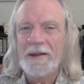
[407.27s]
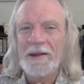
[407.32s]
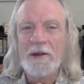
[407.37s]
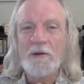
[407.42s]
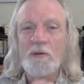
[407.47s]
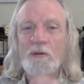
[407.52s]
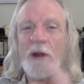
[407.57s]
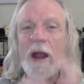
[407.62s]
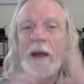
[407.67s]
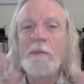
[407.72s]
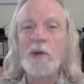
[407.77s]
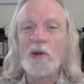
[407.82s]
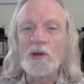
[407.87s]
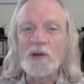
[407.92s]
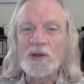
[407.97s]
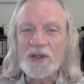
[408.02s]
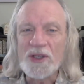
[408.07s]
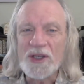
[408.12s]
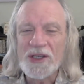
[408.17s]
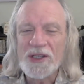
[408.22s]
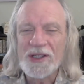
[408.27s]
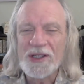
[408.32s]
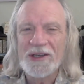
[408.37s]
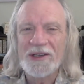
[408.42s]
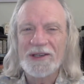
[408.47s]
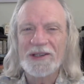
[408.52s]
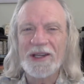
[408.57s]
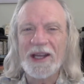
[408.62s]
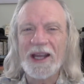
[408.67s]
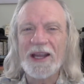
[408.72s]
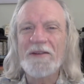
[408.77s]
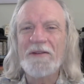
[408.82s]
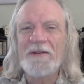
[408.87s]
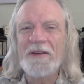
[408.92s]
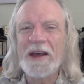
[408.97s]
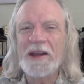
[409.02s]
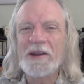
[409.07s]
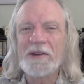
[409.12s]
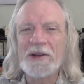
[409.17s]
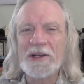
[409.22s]
the rebels the
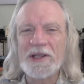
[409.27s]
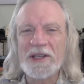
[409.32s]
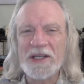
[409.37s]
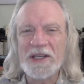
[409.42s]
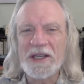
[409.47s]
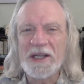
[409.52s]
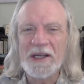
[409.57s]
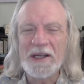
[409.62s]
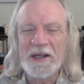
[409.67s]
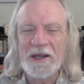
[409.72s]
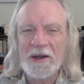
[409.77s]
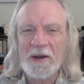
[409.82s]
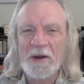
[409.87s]
Confederacy